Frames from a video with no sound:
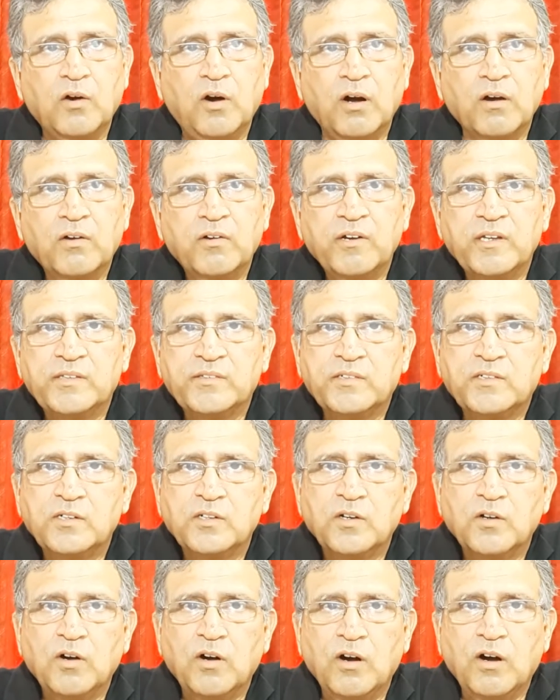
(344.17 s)

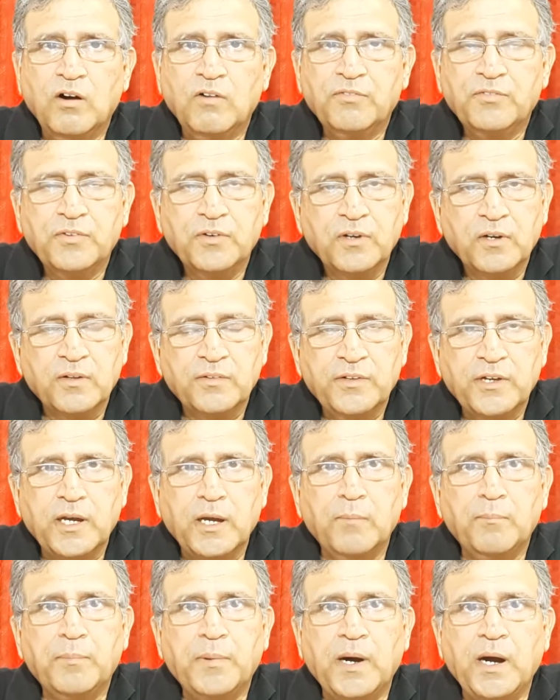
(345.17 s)
conquest of
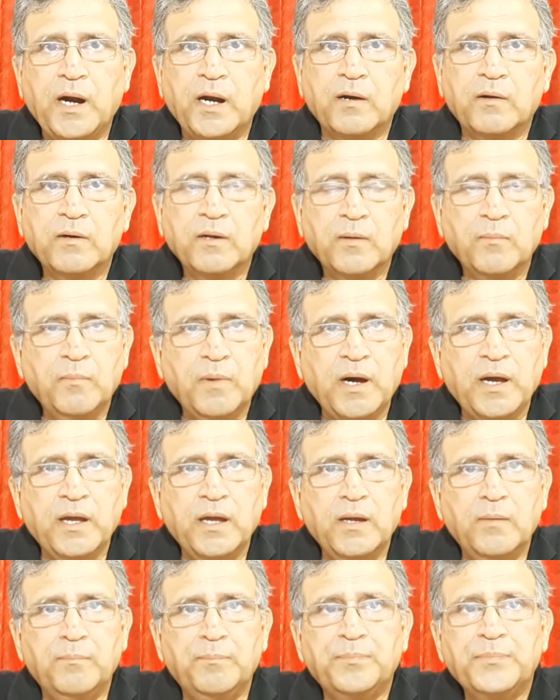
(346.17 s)
the empire
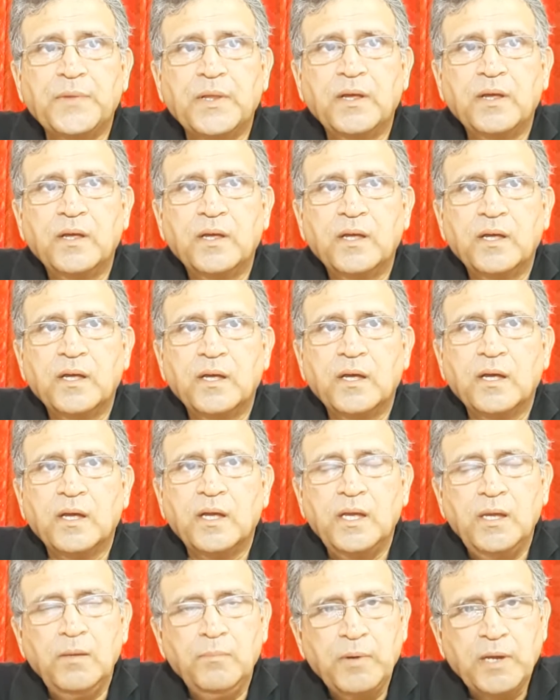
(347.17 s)
by him.
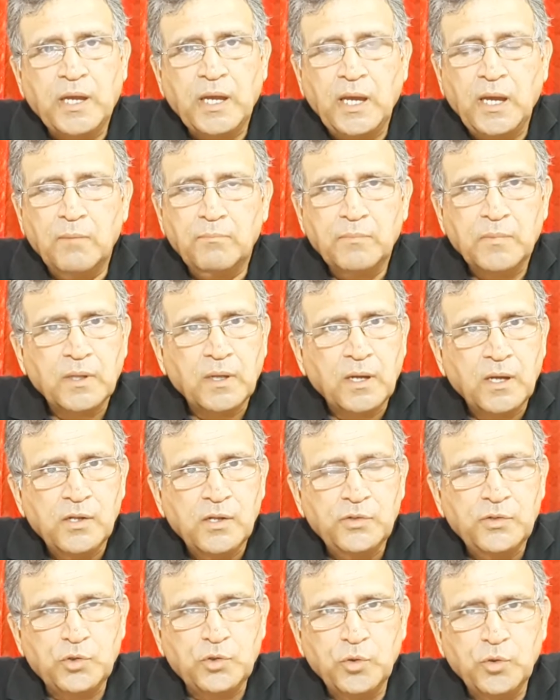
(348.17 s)
He became
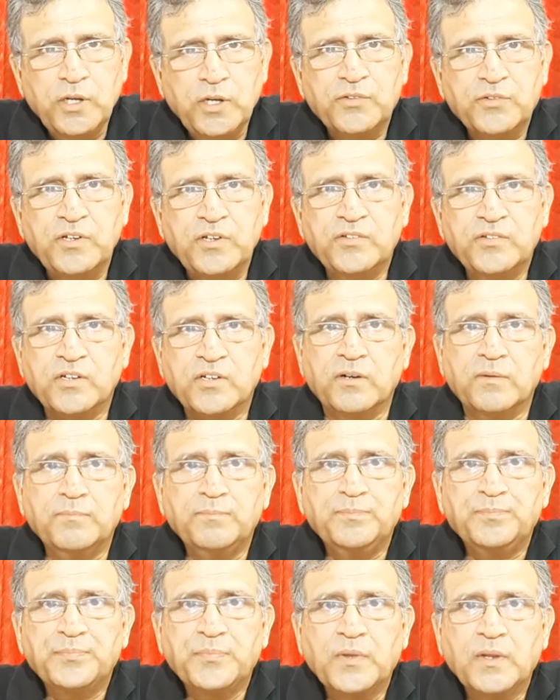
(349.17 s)
Julius Caesar.
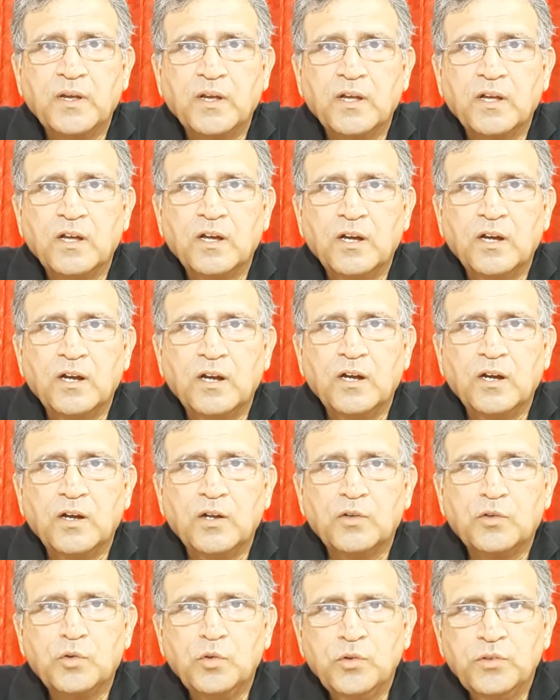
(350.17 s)

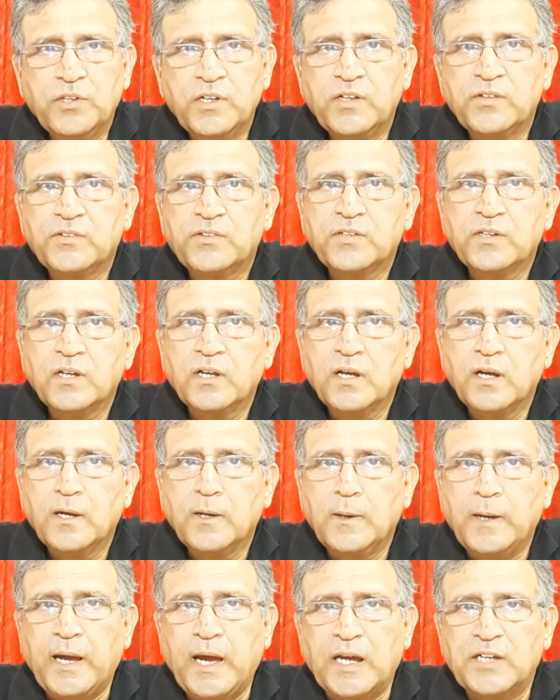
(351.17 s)
Through this
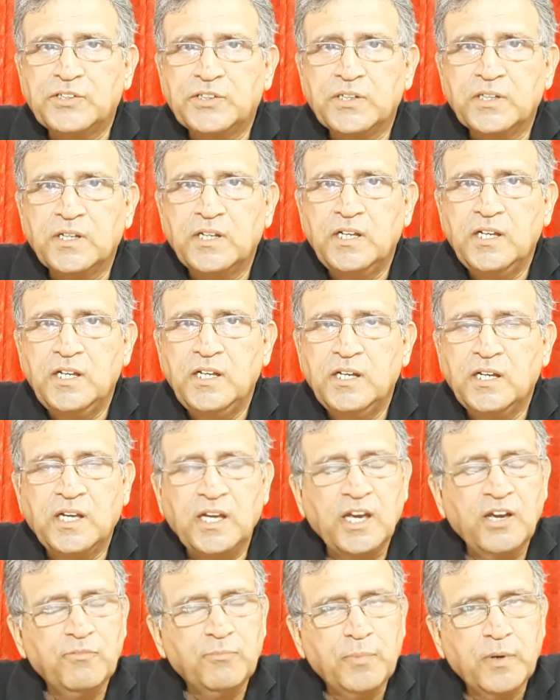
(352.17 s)
action, he
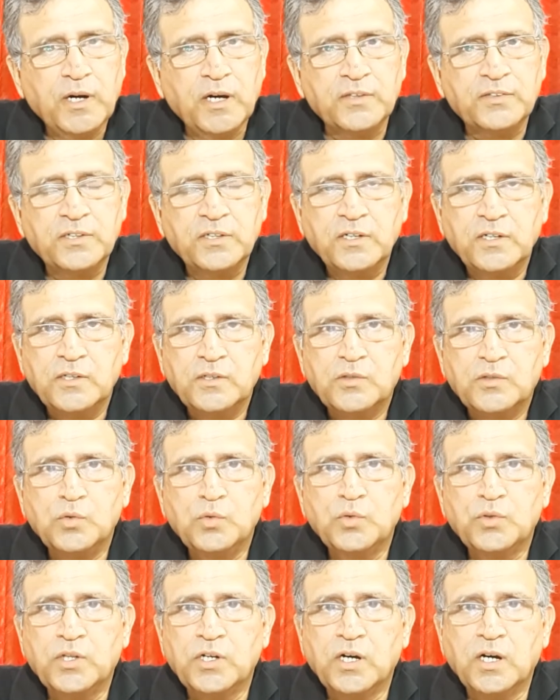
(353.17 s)
gave birth
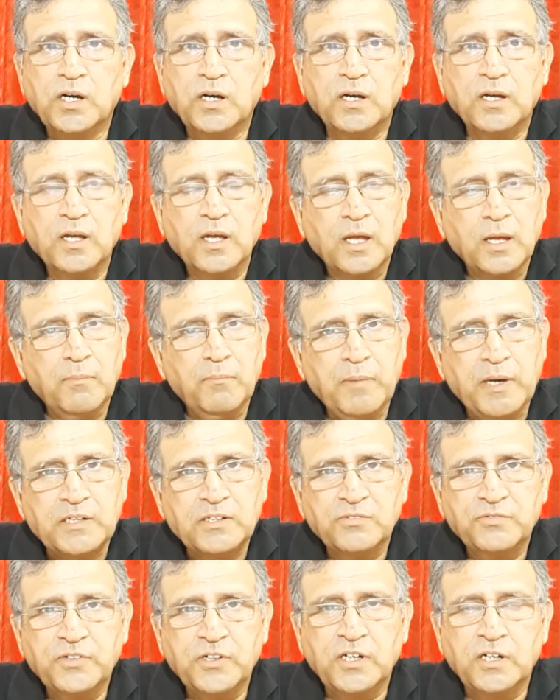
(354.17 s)
to the
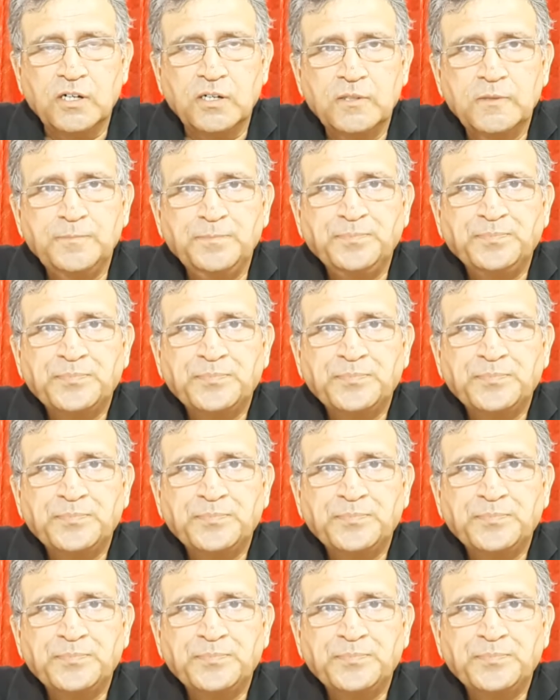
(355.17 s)
metaphor